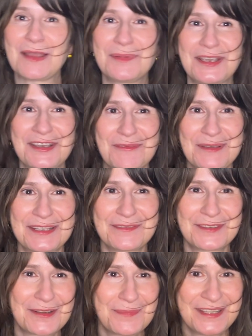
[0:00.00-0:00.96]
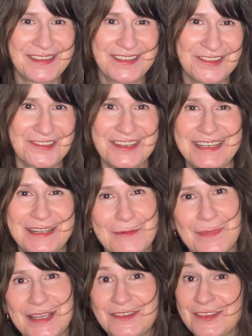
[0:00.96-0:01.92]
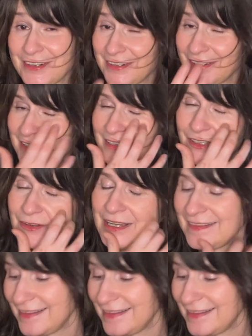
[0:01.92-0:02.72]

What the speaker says: because we lived on a busy street in a major US